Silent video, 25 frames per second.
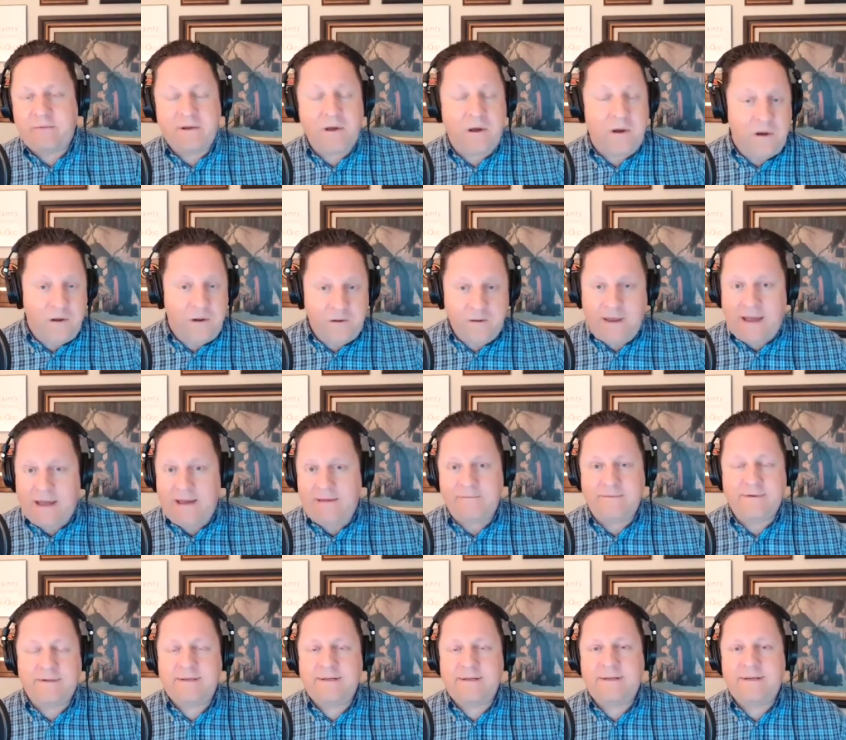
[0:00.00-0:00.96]
We all
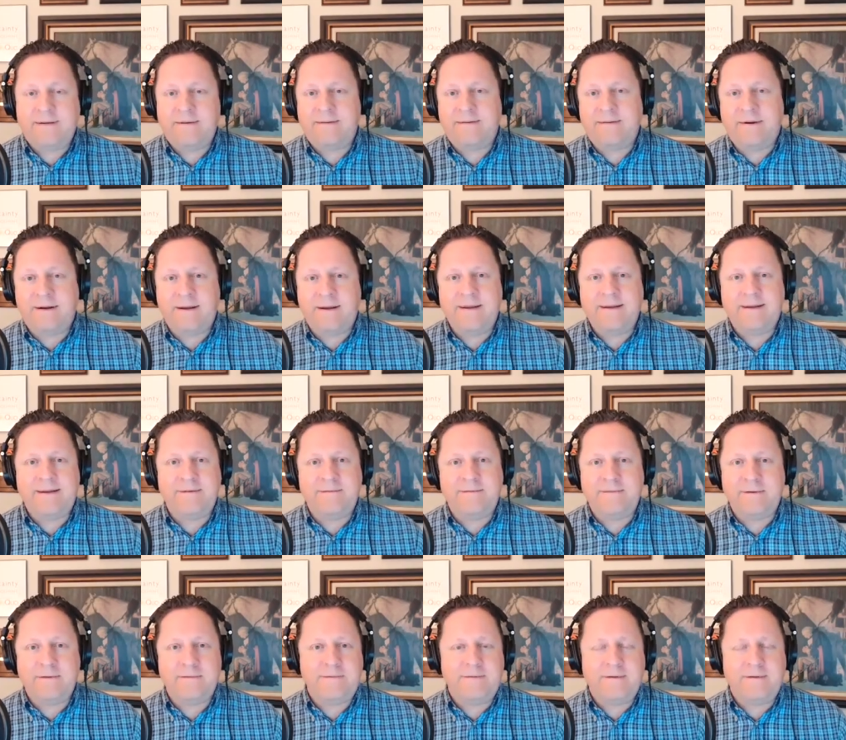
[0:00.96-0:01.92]
have it, right?
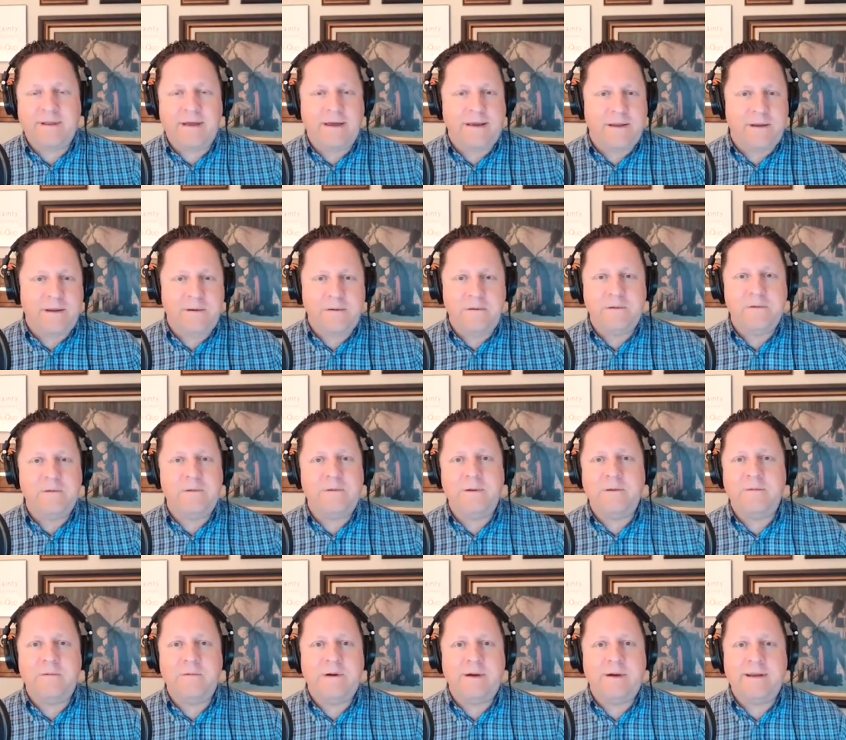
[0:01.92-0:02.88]
If you feel like you're the
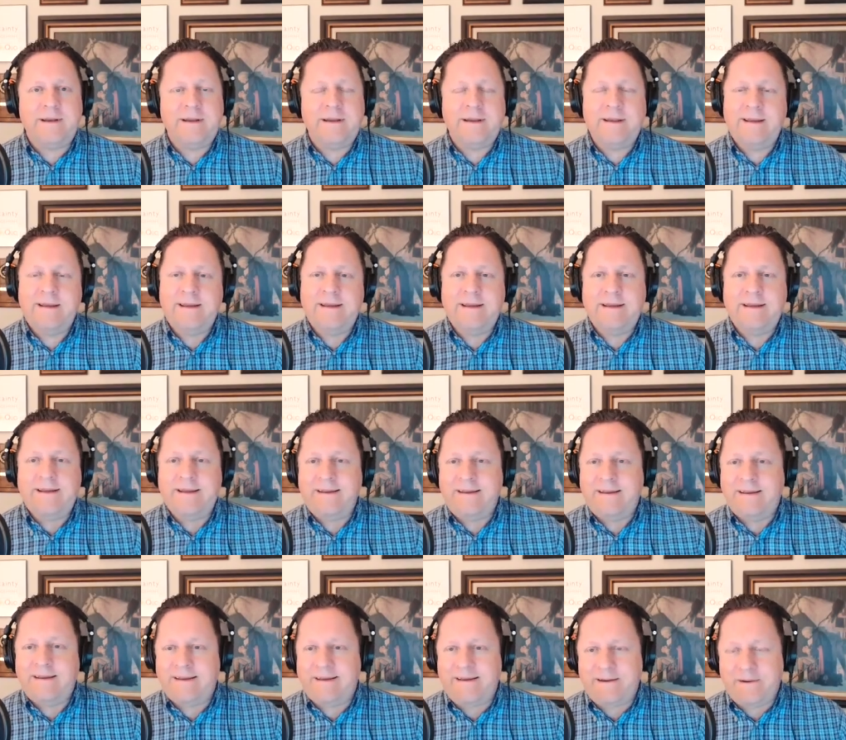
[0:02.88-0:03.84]
only one,
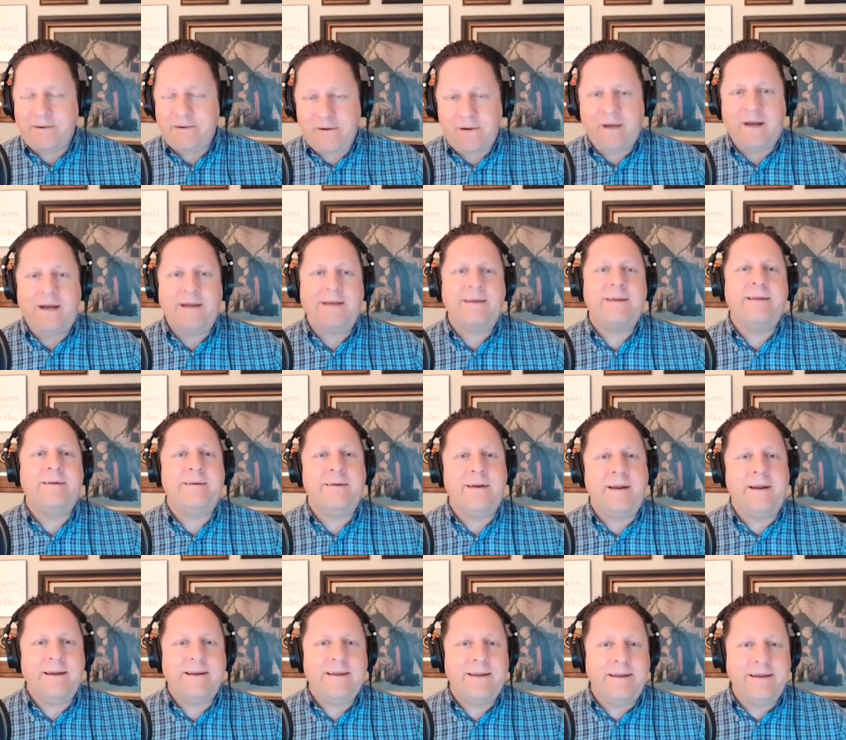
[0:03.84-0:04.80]
you're not,
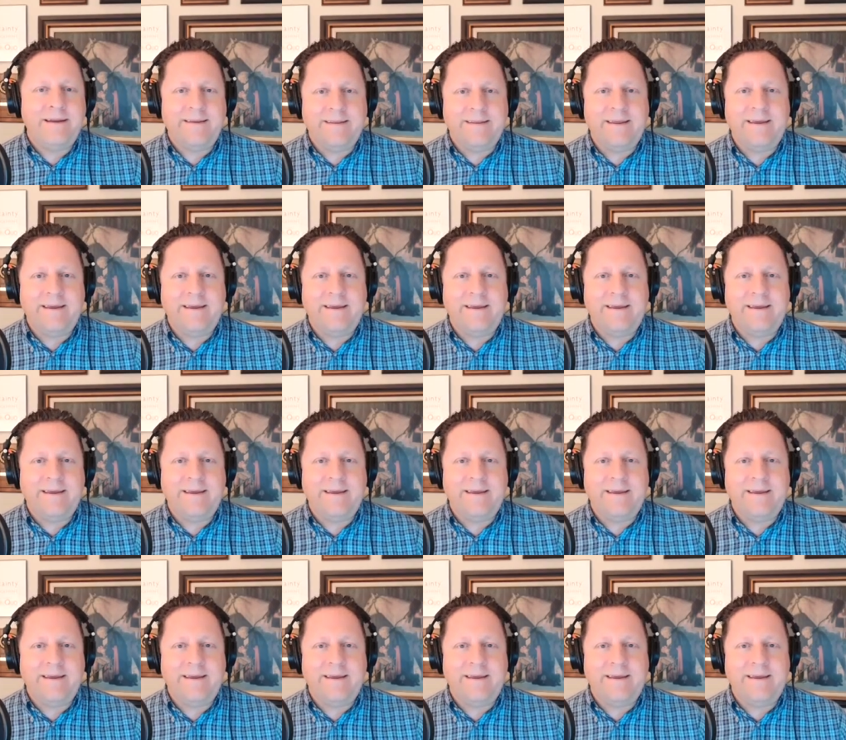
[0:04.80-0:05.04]
right?